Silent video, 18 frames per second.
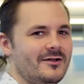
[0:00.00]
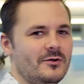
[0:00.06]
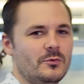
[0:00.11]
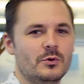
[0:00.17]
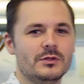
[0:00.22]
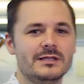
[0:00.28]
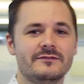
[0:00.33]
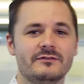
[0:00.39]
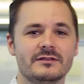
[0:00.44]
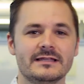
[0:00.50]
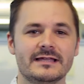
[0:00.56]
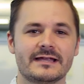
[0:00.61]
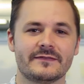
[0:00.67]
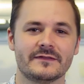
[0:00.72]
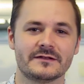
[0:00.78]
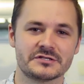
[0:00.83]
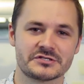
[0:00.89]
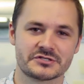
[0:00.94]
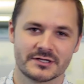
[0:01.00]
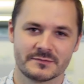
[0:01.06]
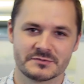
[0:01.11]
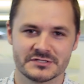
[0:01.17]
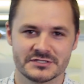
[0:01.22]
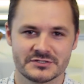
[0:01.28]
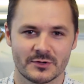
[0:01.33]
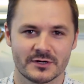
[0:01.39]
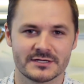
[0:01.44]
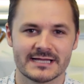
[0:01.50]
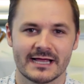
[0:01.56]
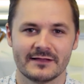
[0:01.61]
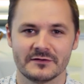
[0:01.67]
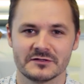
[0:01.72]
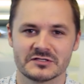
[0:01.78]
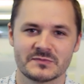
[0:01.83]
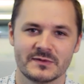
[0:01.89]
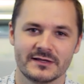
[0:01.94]
We'll leave a link in the description to our
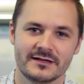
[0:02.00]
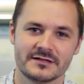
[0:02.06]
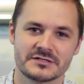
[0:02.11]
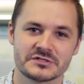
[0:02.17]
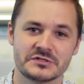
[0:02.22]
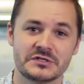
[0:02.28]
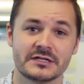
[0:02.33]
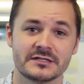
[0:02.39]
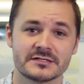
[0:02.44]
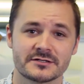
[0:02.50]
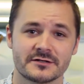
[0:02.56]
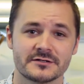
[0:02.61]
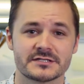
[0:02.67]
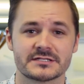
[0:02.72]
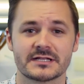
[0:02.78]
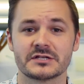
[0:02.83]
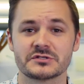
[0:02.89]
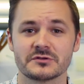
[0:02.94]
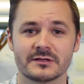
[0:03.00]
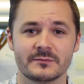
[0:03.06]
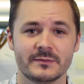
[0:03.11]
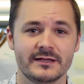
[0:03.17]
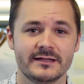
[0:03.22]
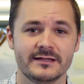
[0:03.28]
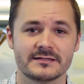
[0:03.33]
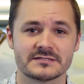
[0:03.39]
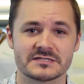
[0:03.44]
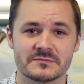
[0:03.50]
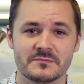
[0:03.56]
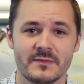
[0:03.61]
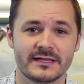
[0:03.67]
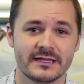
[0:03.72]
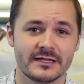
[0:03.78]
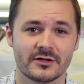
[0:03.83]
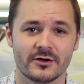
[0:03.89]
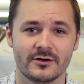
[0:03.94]
downloads page so you can start scheduling meetings and
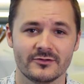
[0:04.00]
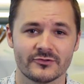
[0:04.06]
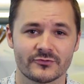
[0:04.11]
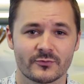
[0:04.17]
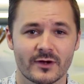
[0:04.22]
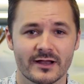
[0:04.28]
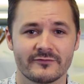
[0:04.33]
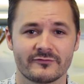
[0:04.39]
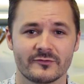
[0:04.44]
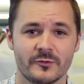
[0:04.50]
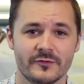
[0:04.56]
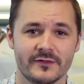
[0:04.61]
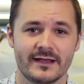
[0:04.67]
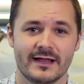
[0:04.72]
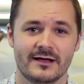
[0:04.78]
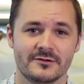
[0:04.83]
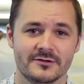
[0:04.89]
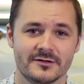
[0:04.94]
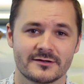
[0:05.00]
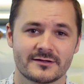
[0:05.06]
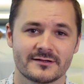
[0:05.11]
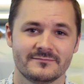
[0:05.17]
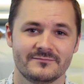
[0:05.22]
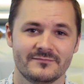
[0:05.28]
making calls right from within Outlook.